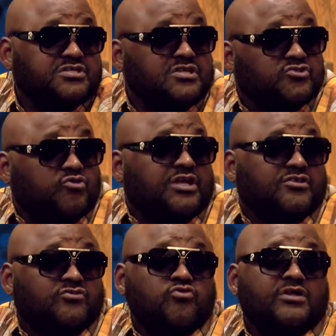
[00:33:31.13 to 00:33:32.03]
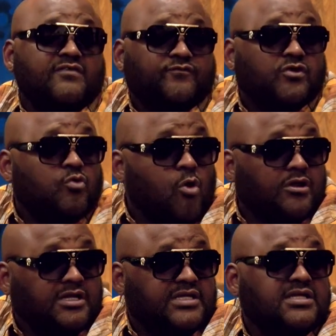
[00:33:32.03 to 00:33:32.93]
So you had to do that for
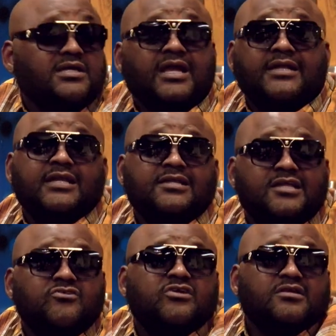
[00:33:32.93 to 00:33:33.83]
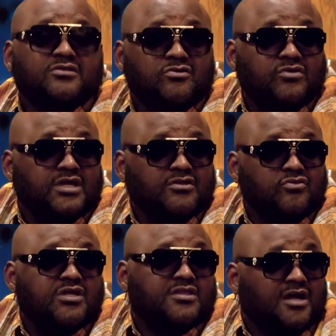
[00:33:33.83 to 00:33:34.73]
quarterly, and then you
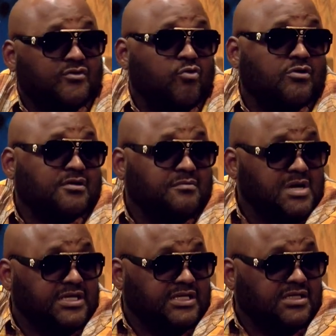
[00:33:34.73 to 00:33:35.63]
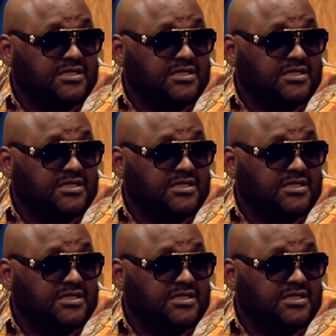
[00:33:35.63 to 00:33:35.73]
get the other quarter of the money